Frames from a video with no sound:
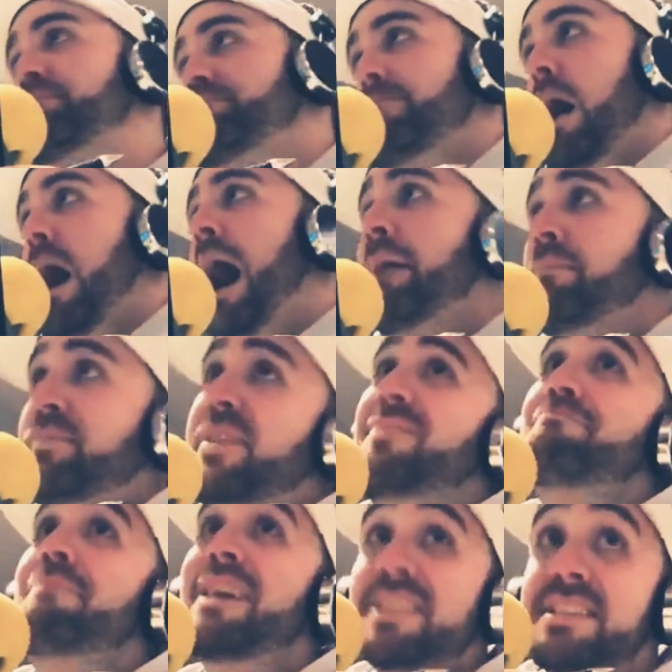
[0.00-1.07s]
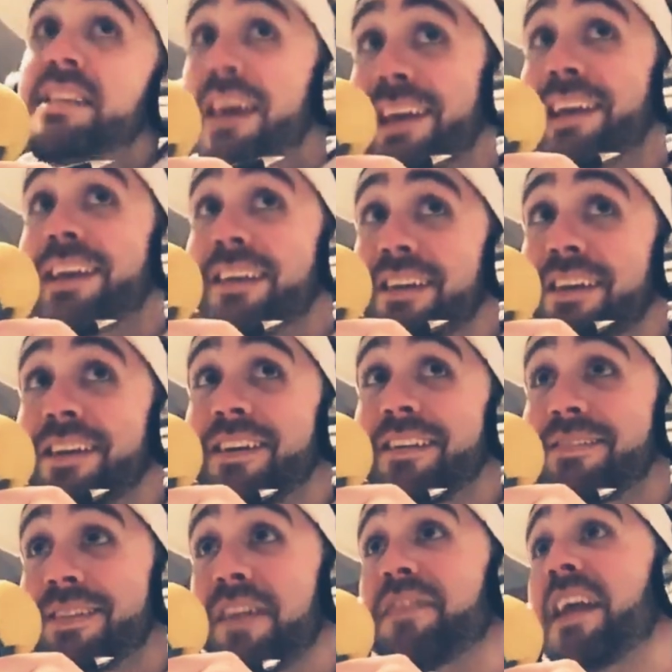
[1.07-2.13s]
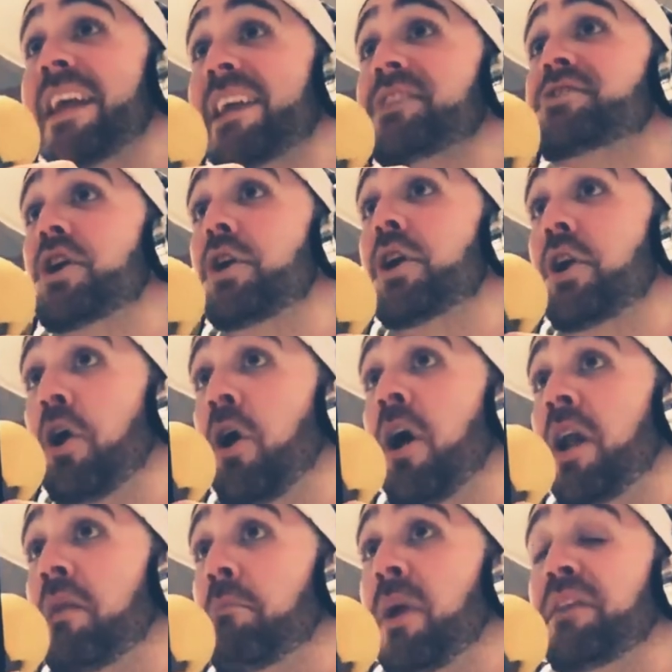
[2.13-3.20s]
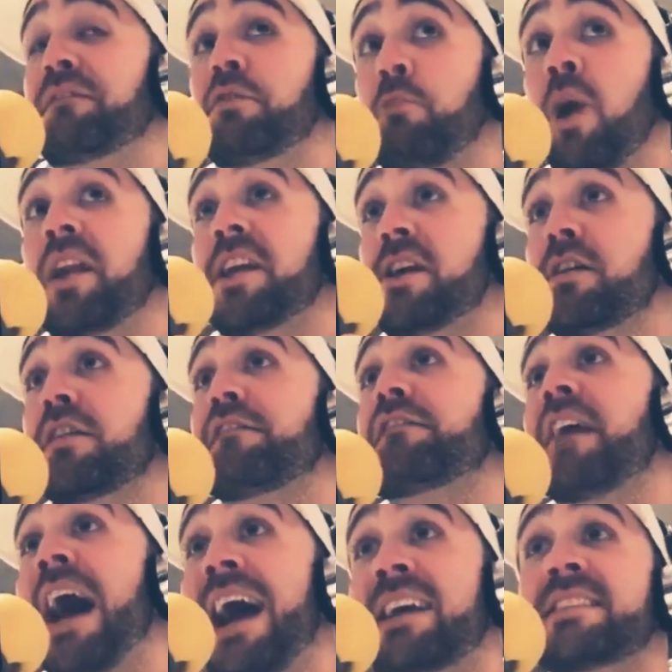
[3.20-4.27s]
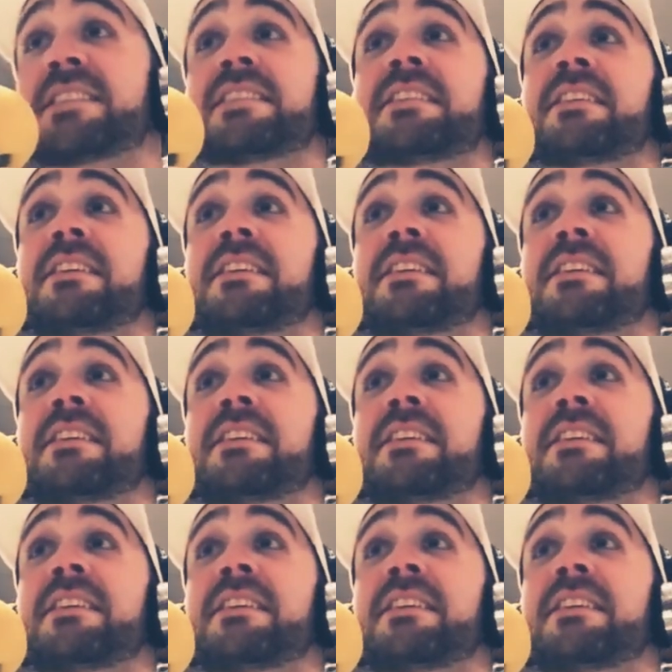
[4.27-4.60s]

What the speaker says: optimistic that they can turn it on. But if you want to hear the facts,